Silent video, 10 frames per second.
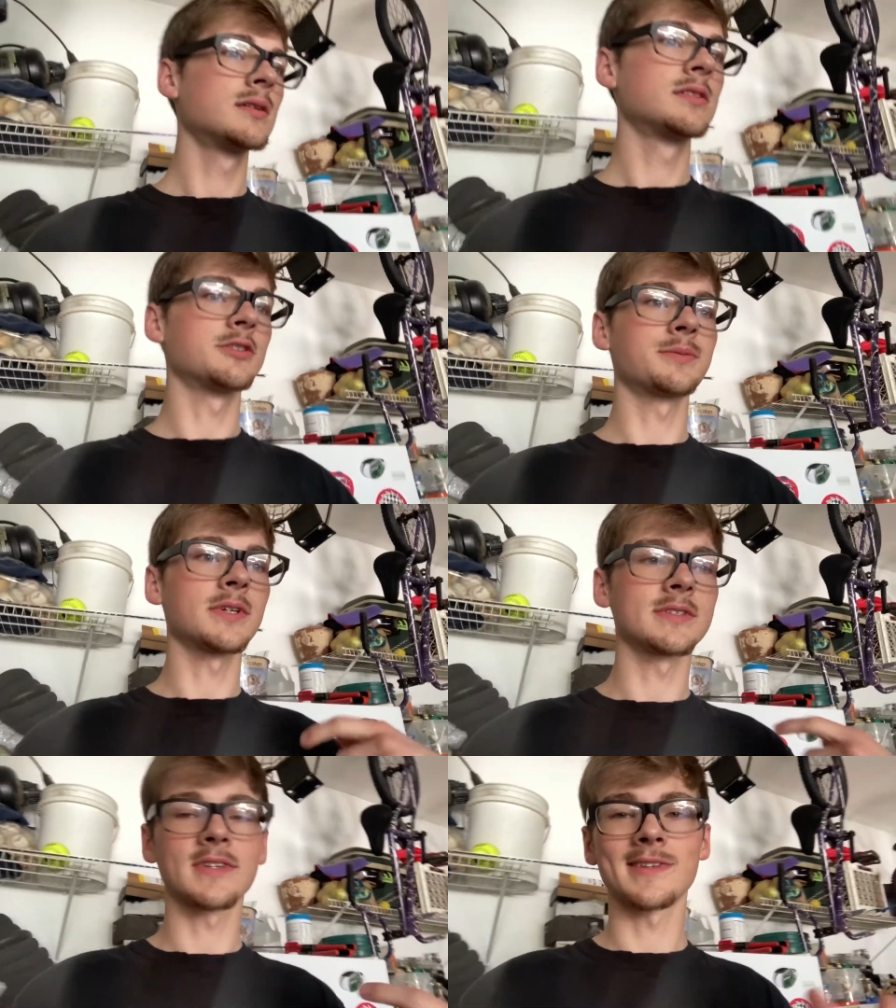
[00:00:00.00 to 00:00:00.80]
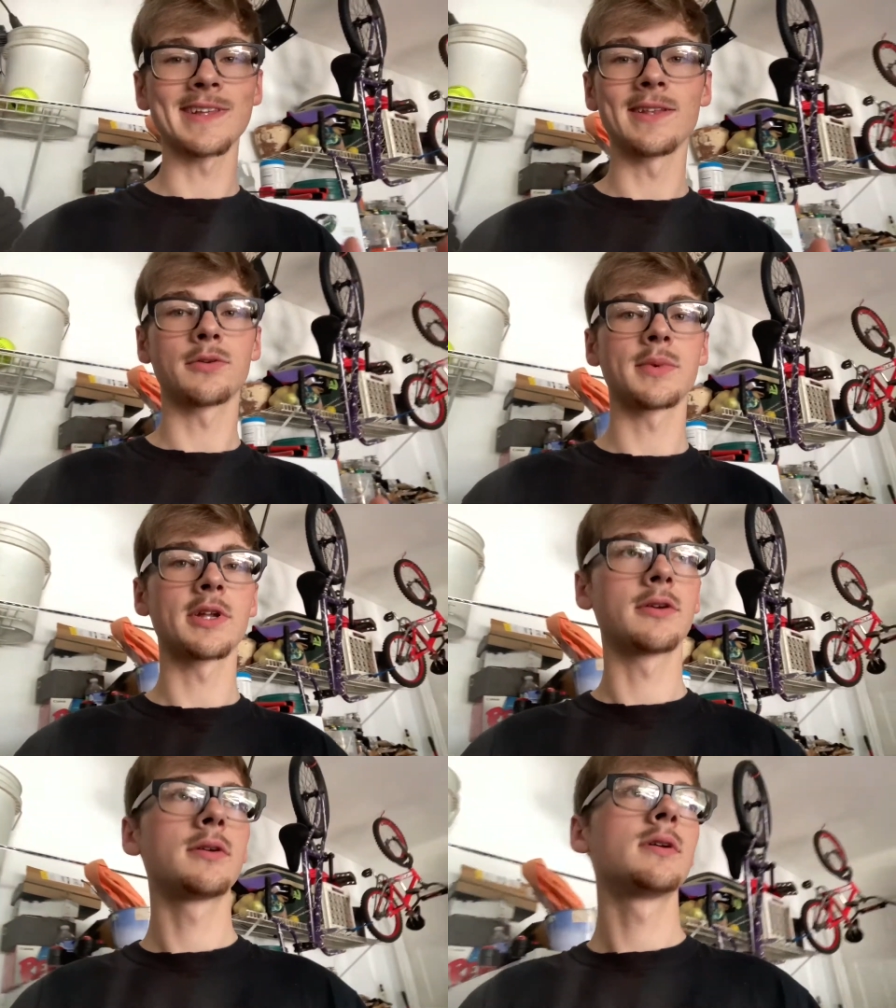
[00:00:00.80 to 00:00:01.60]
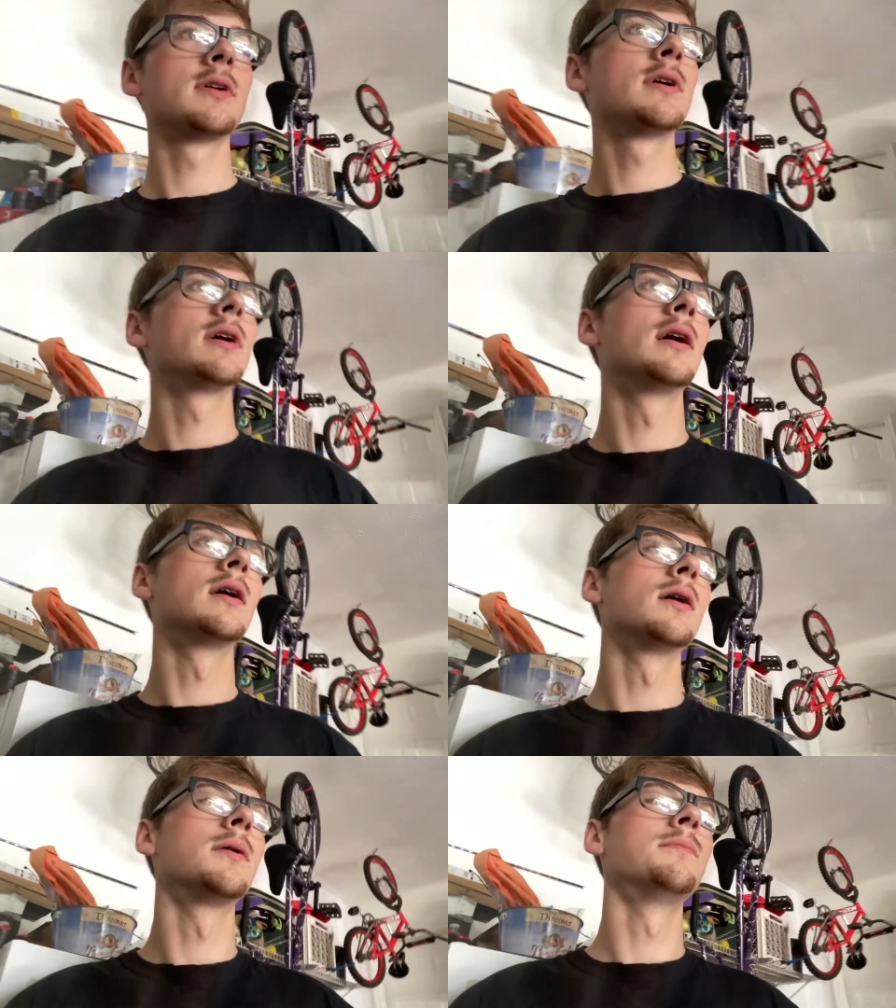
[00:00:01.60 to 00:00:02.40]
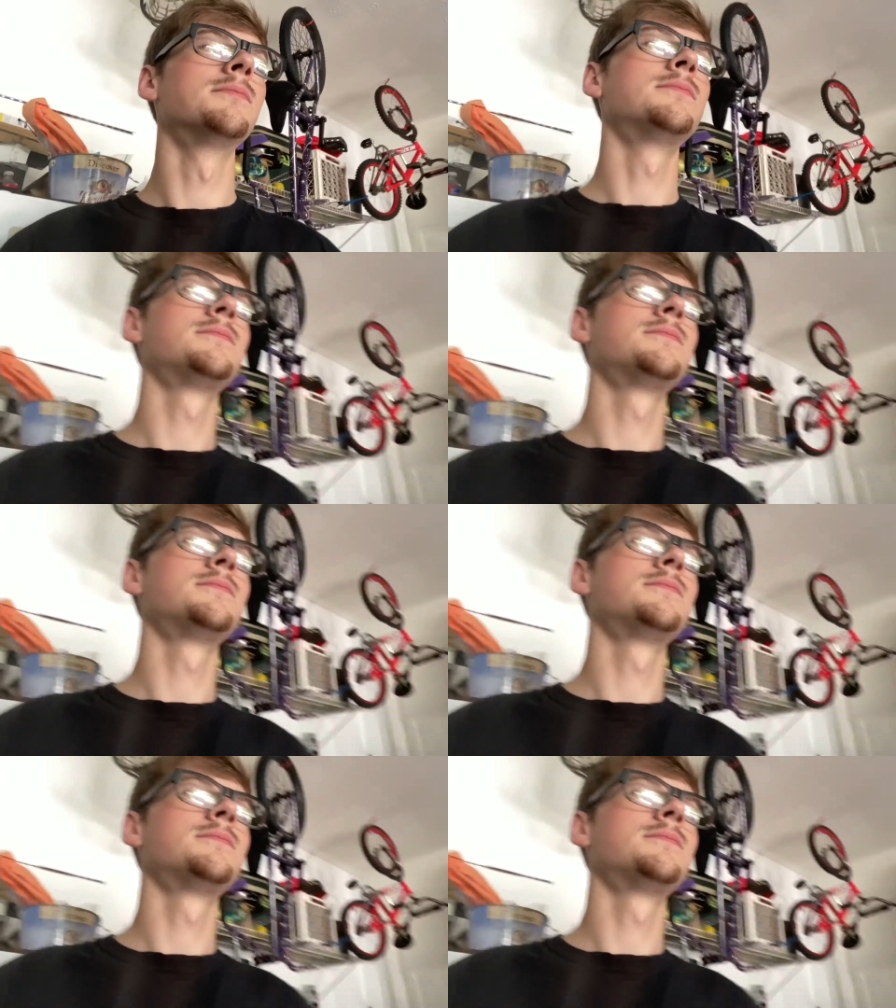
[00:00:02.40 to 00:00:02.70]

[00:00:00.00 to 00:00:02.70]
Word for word: just because I think they look better. Um,